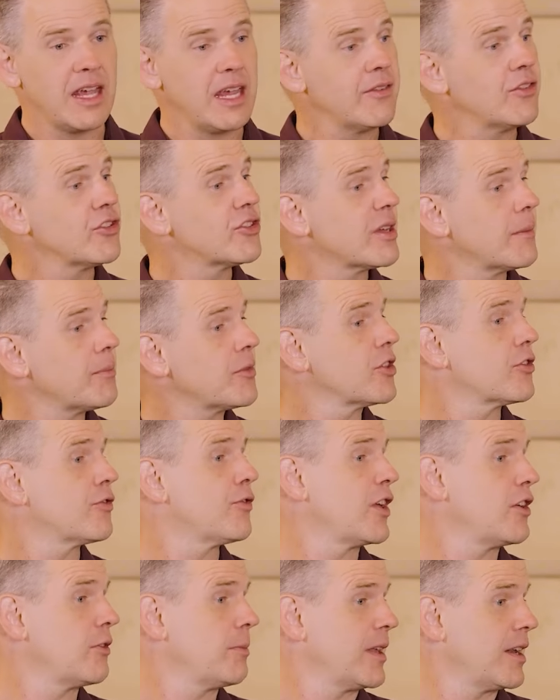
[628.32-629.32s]
Even something as
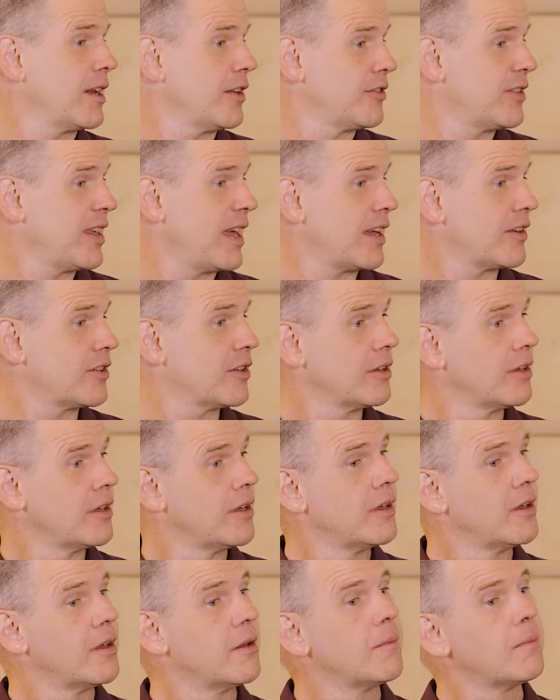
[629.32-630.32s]
fundamental as that
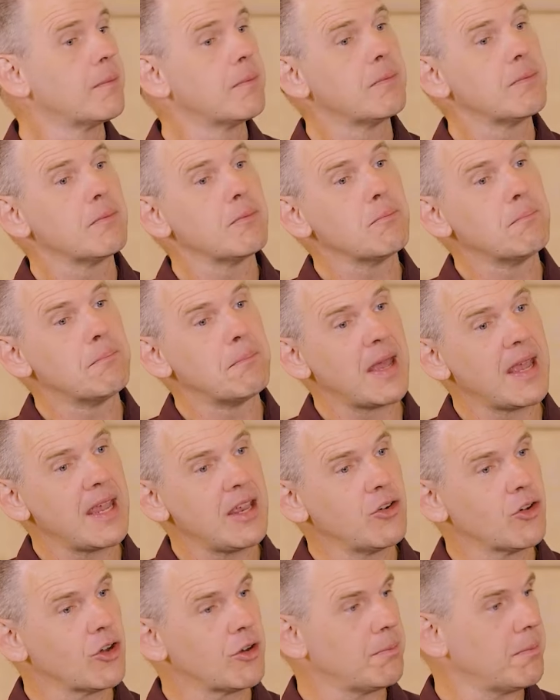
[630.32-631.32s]

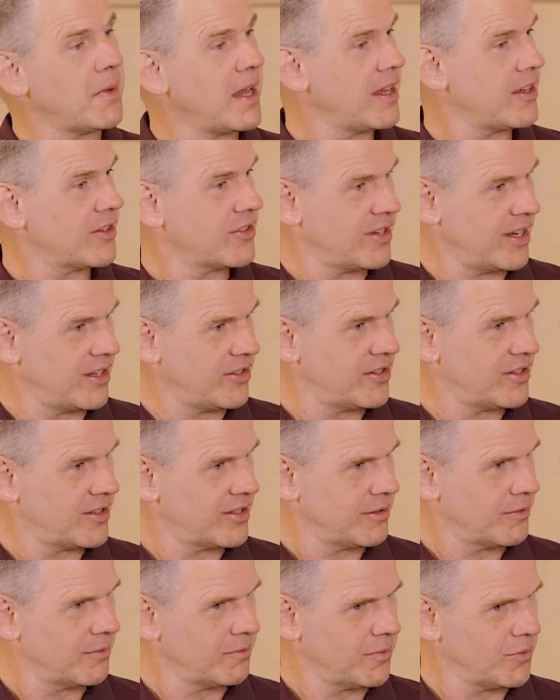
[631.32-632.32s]
may not make
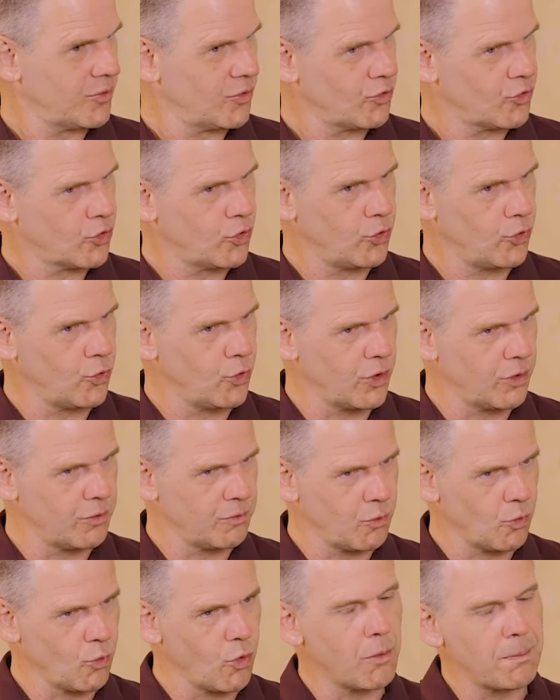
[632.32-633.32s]
sense to,
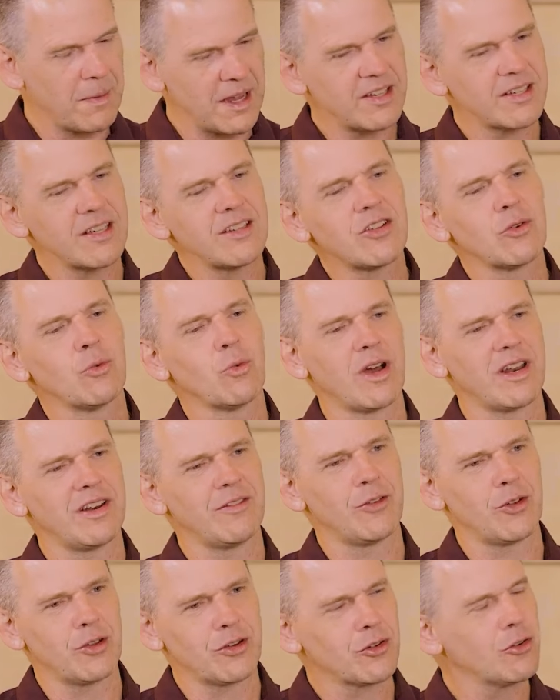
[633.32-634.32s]
what makes sense in
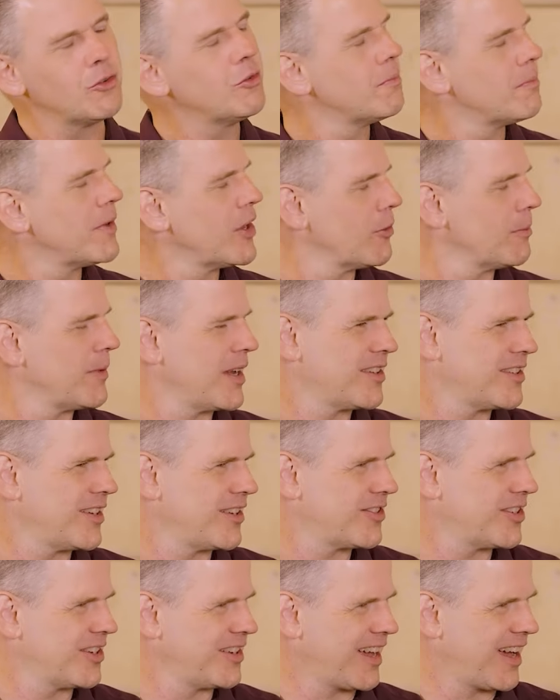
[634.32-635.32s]
one vertical may not make
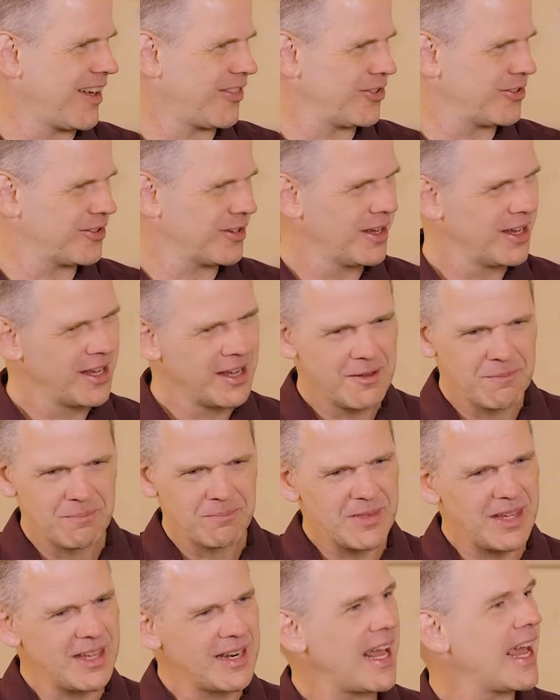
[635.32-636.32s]
sense in others.
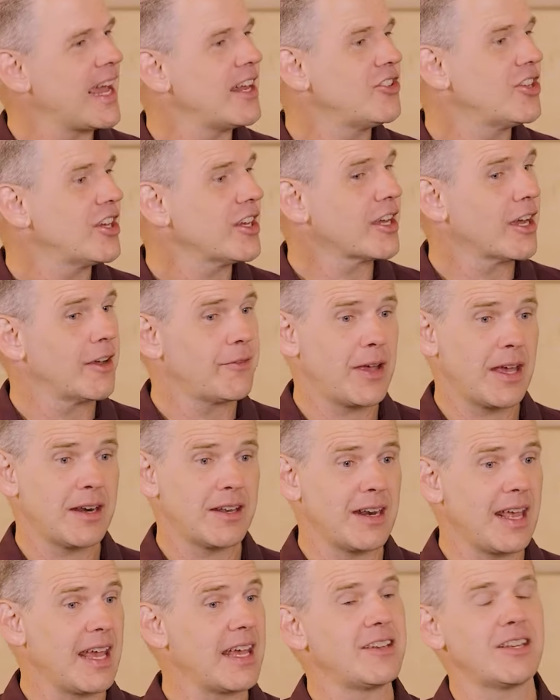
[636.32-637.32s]
In ad tech, I've
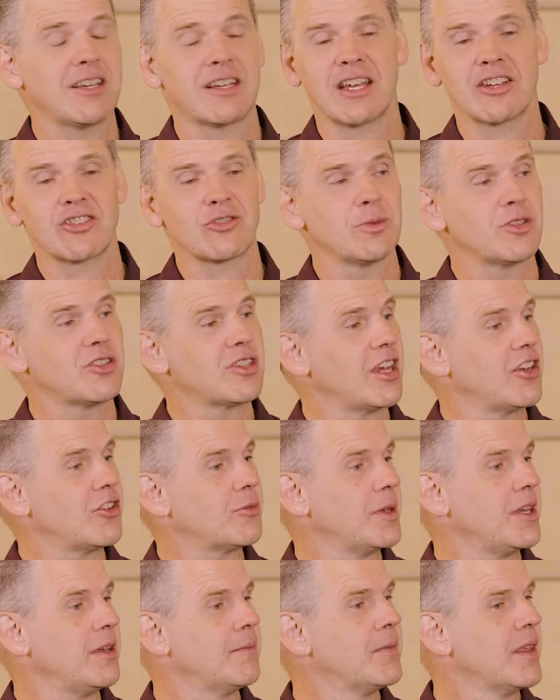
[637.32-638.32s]
had an ad tech customer say
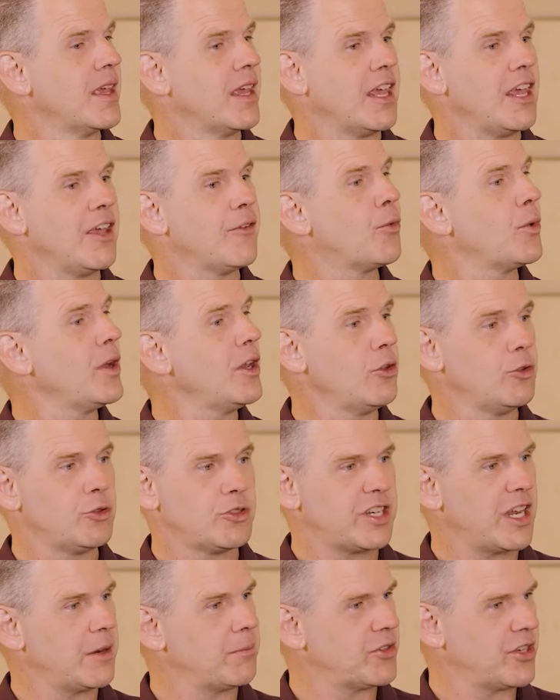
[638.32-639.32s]
to me, if we
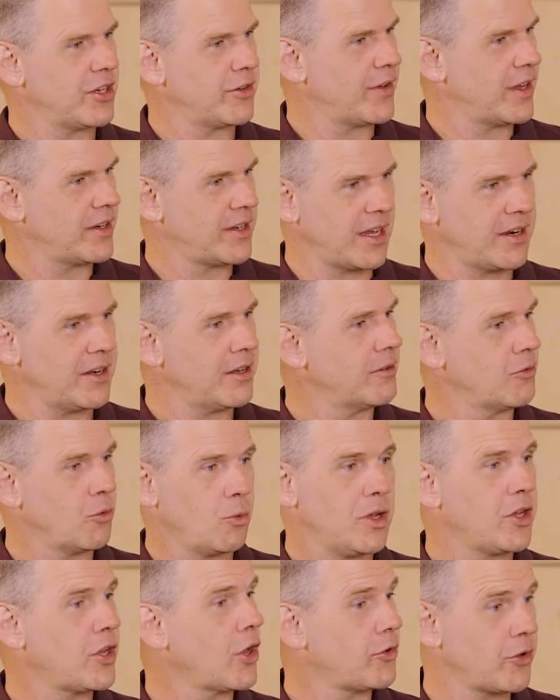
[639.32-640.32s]
lose 10% of our data,
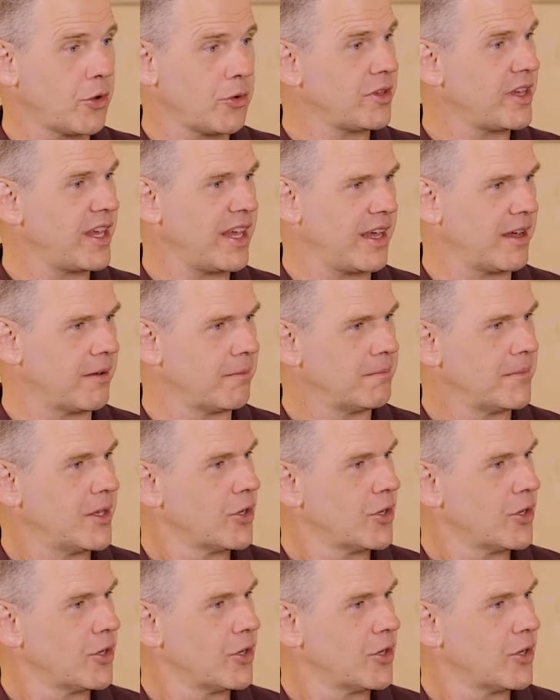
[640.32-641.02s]
we don't care.